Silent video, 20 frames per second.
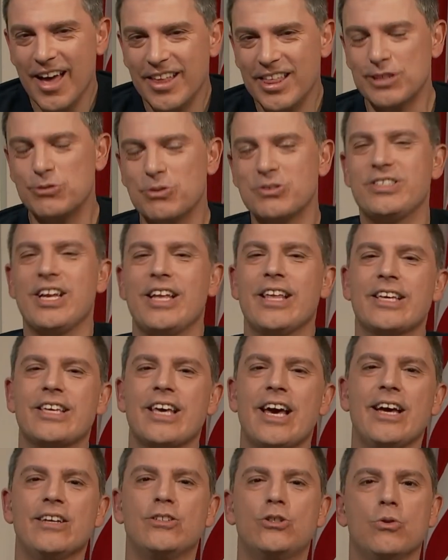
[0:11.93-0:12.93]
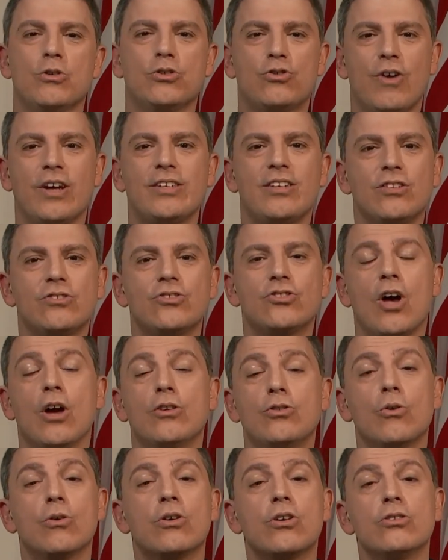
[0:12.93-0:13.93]
This was dedicated to addressing
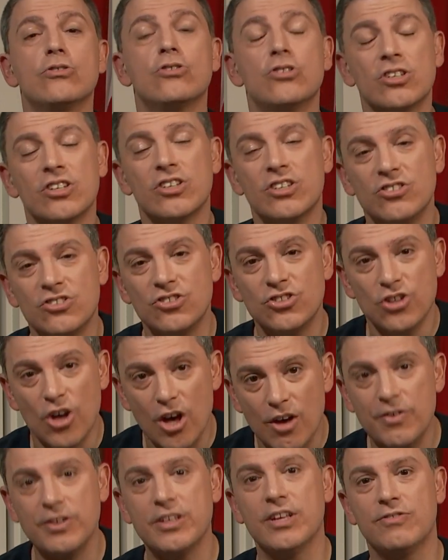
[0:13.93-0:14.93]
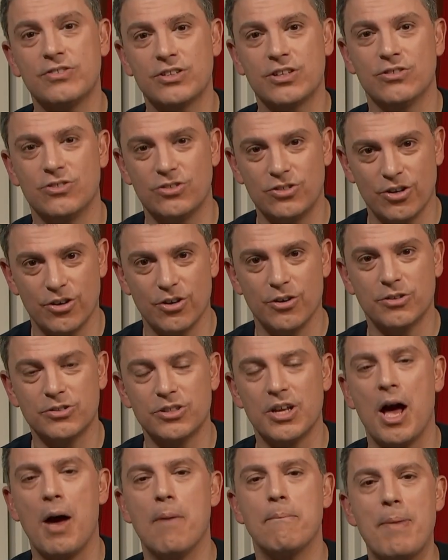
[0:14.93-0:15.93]
social conservatives'
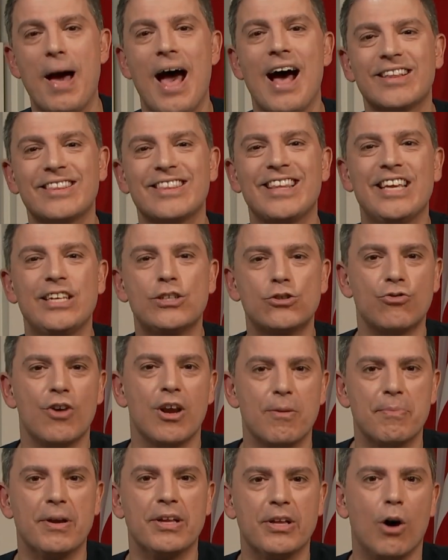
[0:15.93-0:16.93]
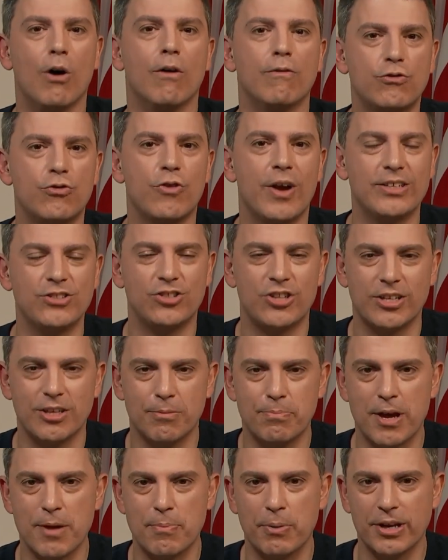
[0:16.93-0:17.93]
concerns about the treatment of
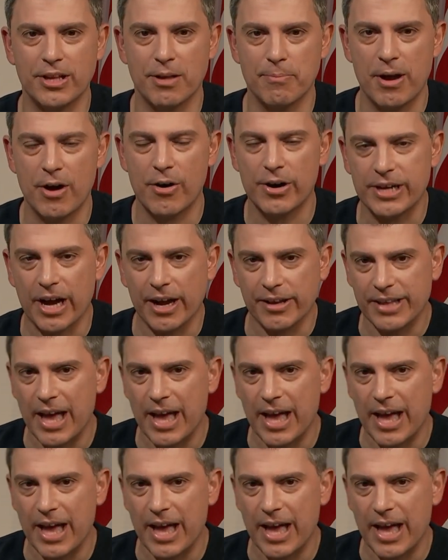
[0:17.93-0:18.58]
transgender people in America.